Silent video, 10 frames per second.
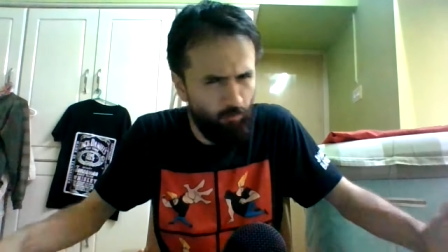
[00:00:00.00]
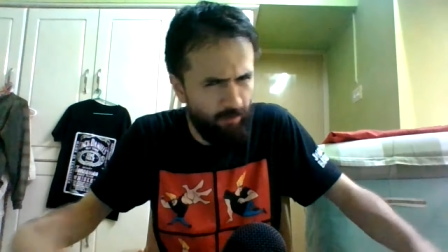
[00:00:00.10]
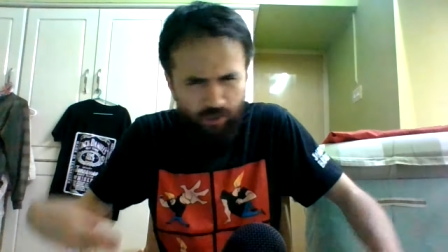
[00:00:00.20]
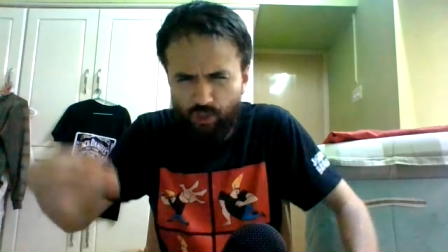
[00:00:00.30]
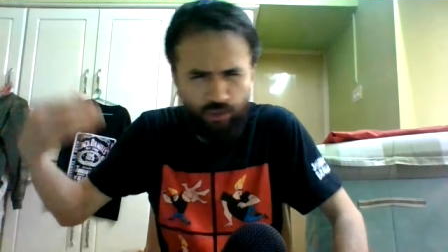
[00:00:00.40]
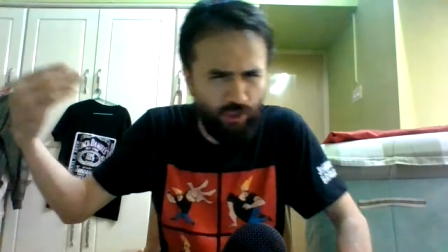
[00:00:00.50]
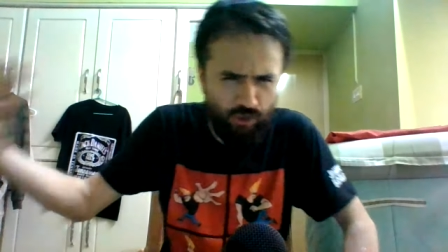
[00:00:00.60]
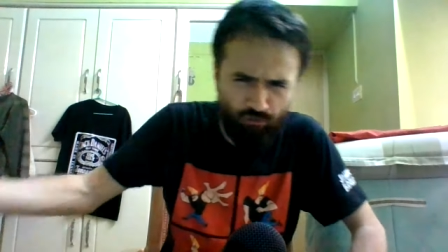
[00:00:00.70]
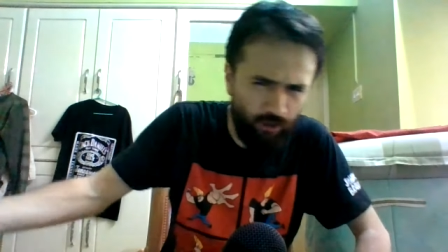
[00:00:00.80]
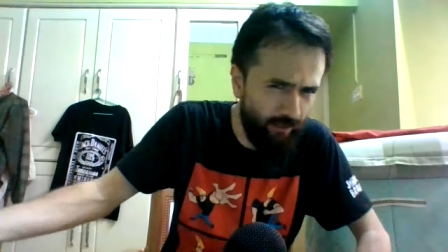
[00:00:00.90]
Maybe she's an
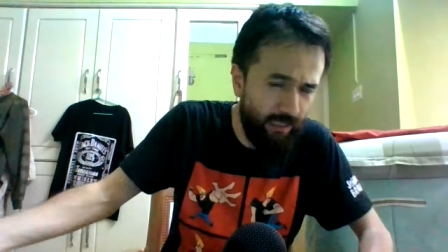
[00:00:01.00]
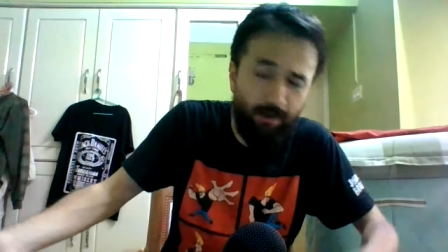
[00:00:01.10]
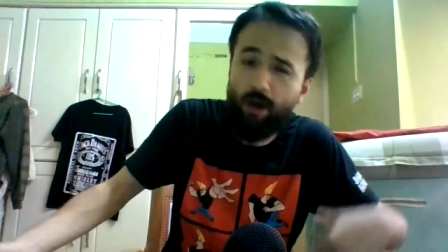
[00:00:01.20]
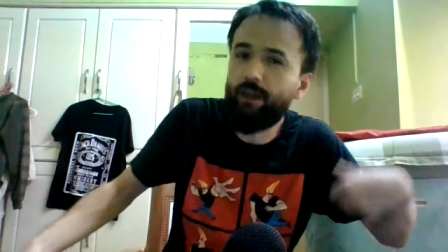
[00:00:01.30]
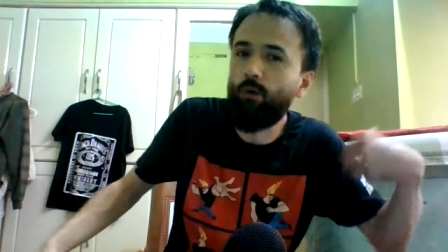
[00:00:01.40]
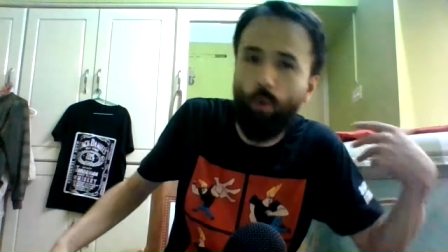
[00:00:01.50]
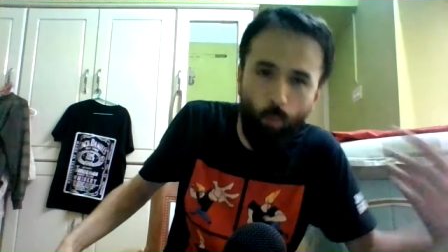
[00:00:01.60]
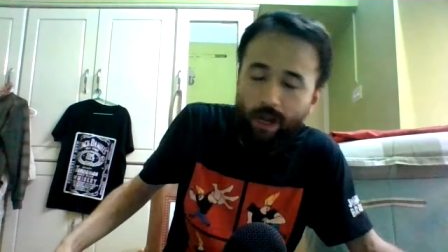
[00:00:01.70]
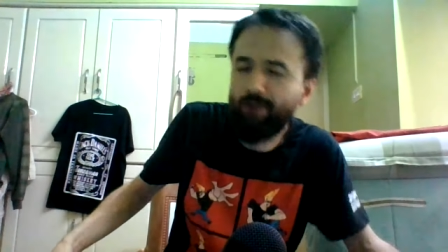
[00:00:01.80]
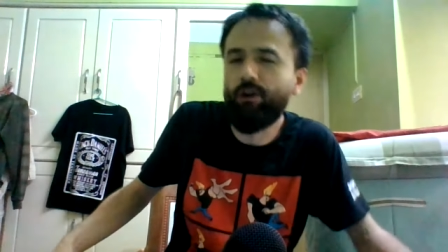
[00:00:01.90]
Israeli American or
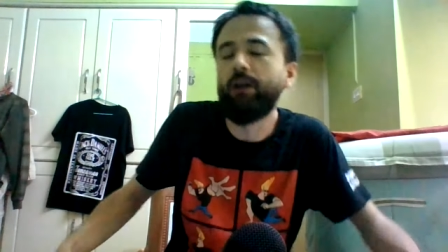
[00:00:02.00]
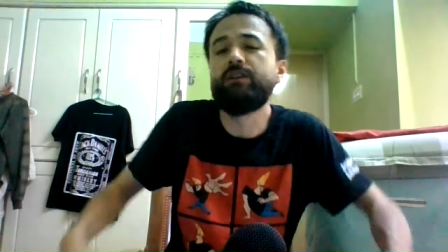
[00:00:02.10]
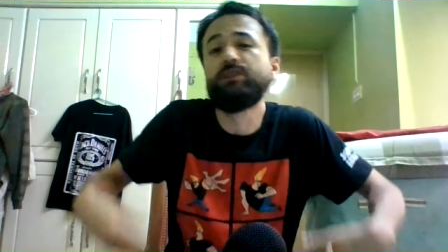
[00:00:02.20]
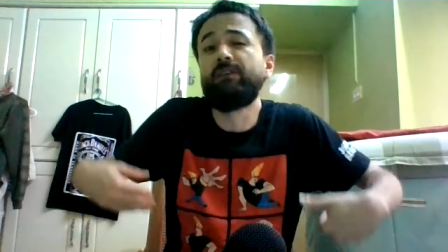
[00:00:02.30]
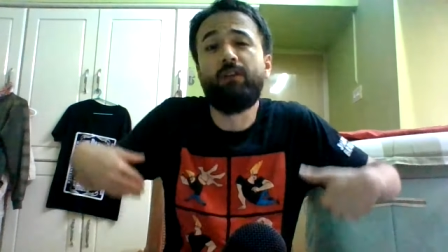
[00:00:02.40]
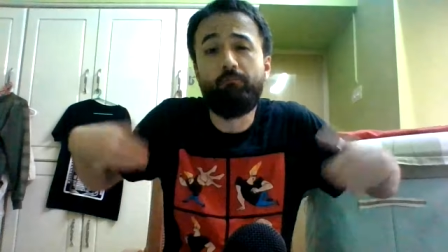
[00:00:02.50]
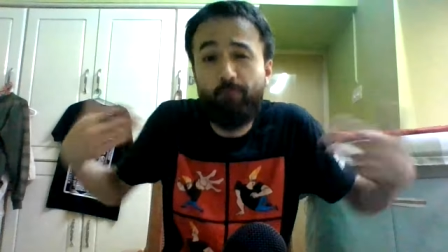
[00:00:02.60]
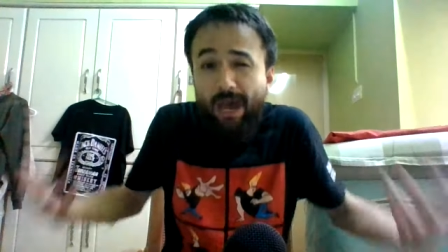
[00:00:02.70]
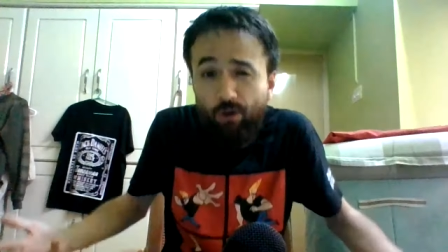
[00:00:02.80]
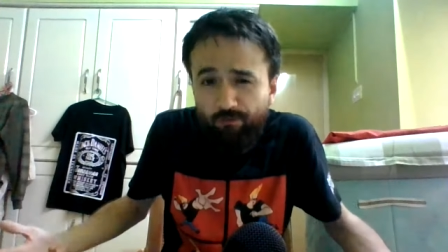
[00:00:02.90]
whatever. It doesn't even
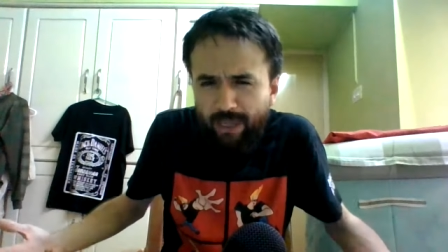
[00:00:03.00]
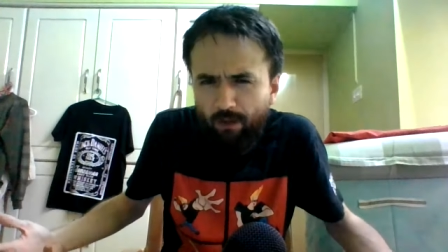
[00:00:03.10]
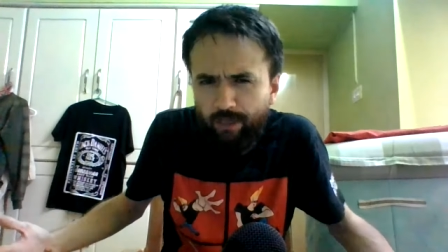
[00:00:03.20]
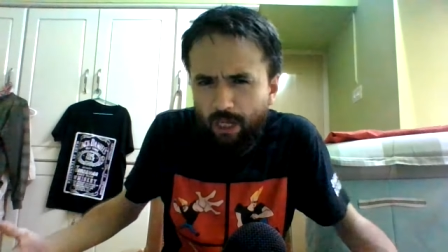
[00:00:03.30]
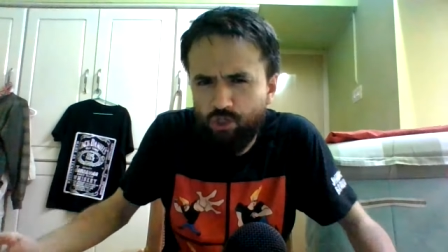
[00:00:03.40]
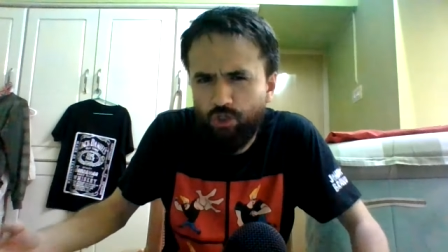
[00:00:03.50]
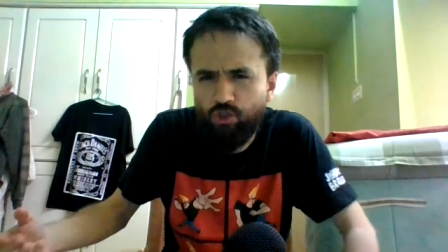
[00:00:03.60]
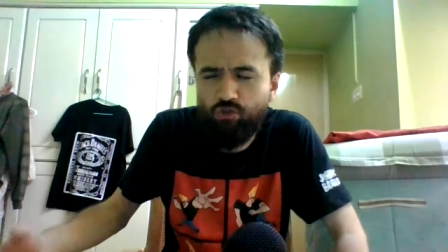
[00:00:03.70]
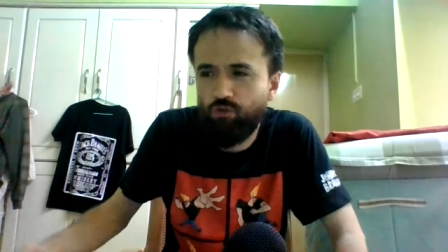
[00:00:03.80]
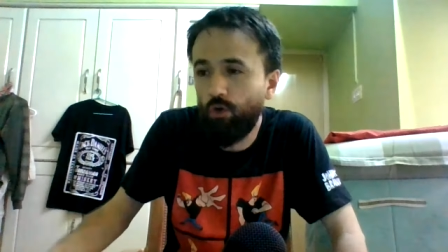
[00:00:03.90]
matter if the allegation
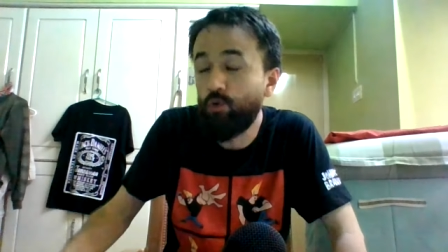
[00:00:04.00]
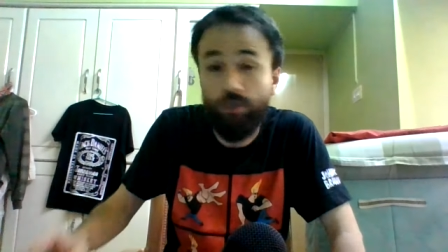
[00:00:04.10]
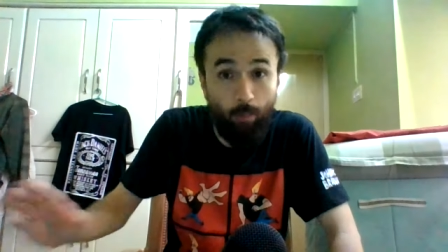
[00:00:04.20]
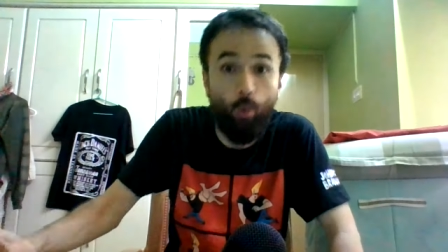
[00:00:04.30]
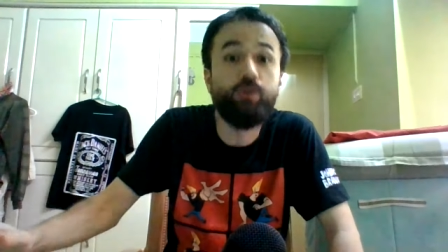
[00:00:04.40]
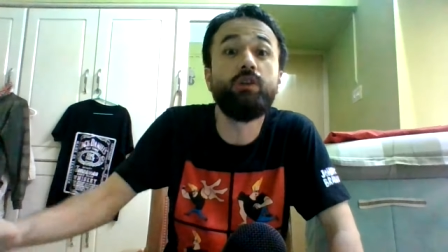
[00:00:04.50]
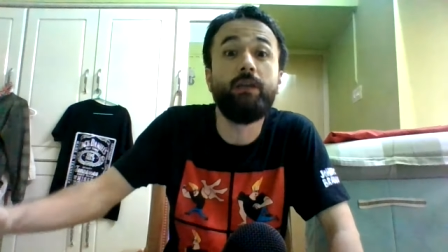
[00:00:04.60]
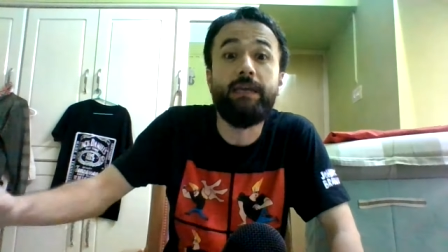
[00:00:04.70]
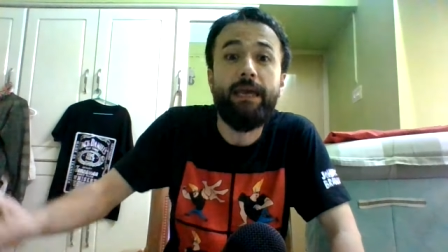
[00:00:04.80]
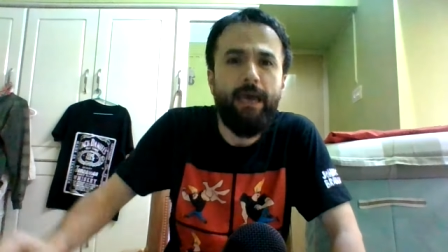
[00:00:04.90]
is true.
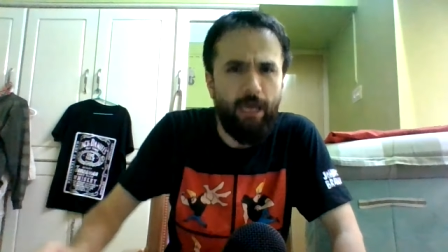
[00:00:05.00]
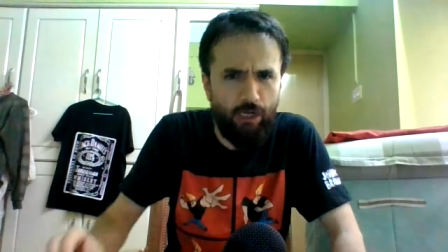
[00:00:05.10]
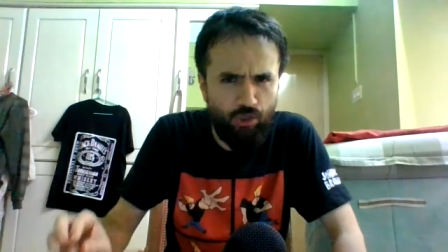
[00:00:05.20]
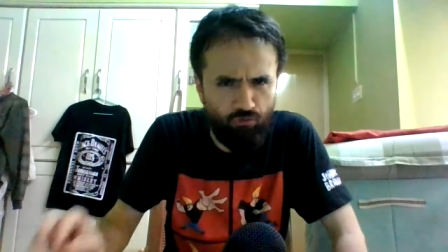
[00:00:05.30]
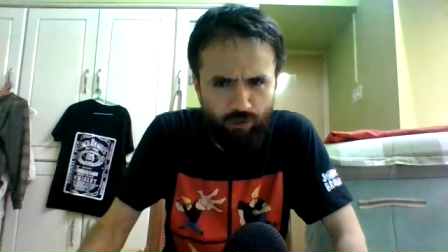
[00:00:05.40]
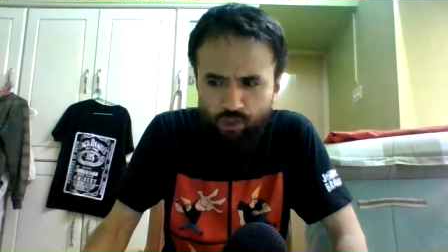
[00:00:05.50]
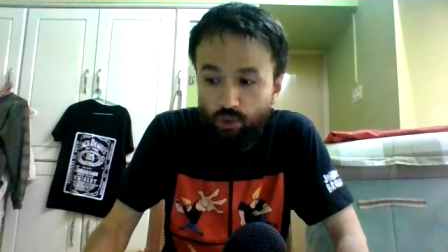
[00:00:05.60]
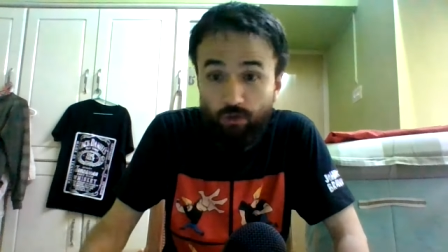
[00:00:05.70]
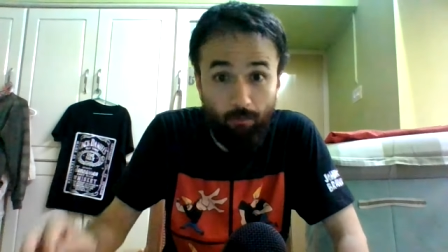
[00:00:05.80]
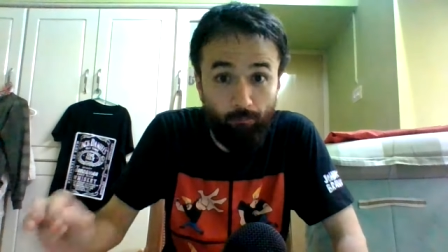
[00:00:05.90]
Supposedly, it has
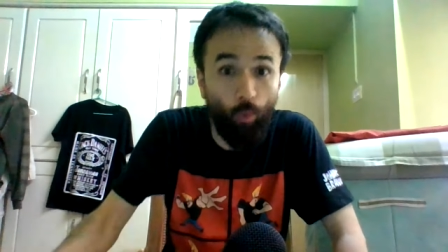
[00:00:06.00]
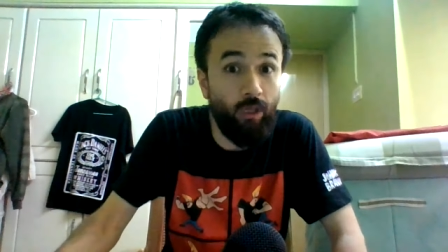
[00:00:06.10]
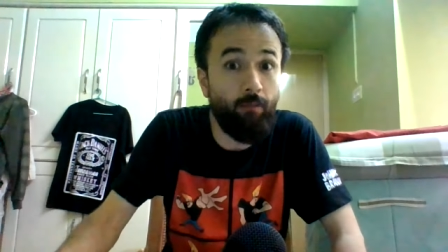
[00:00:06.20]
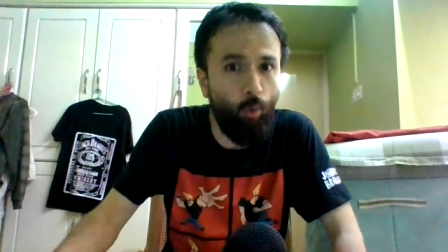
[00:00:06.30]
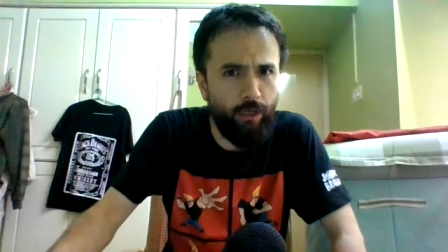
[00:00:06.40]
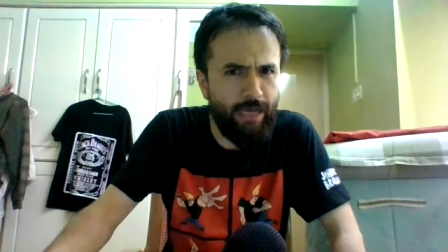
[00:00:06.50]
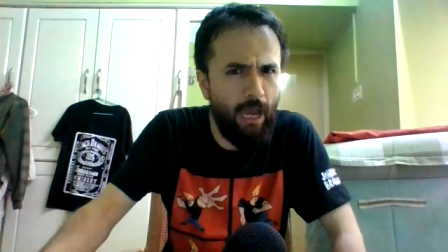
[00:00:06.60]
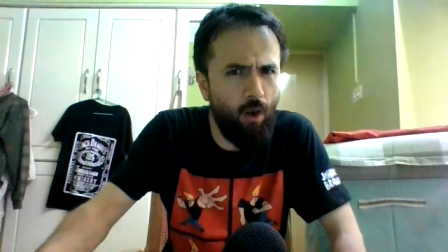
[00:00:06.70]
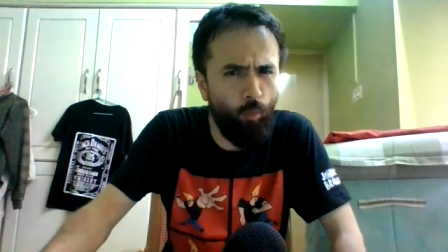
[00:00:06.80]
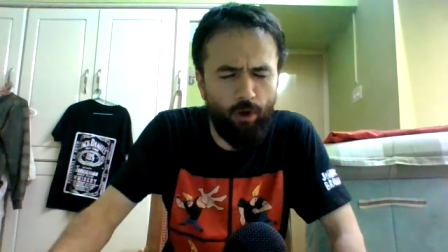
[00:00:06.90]
reached the boiling point
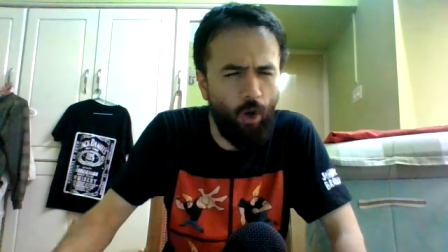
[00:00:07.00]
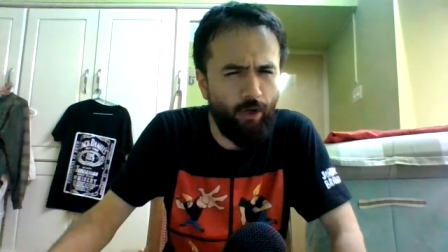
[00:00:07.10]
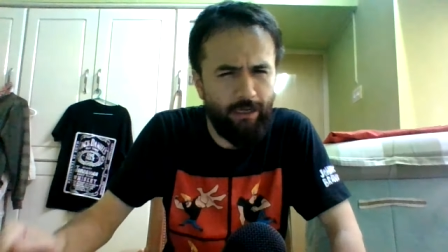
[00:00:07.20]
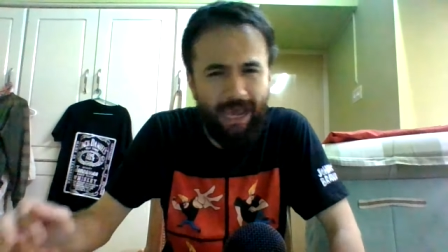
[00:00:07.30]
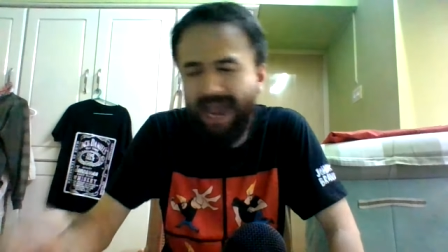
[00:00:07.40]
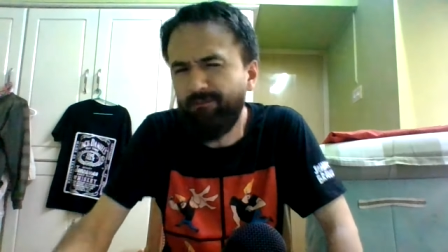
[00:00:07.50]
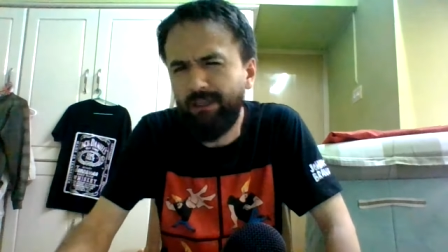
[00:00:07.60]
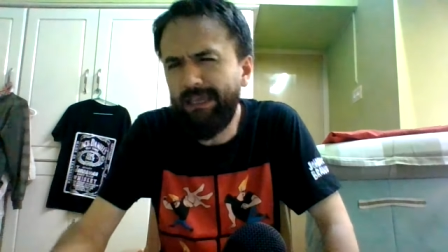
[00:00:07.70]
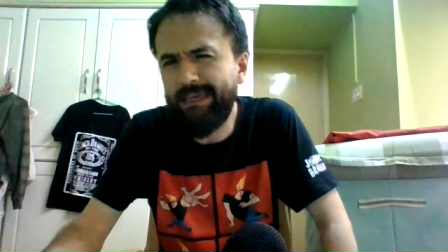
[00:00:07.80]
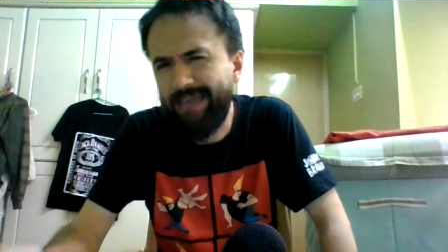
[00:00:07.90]
now where on an Ivy League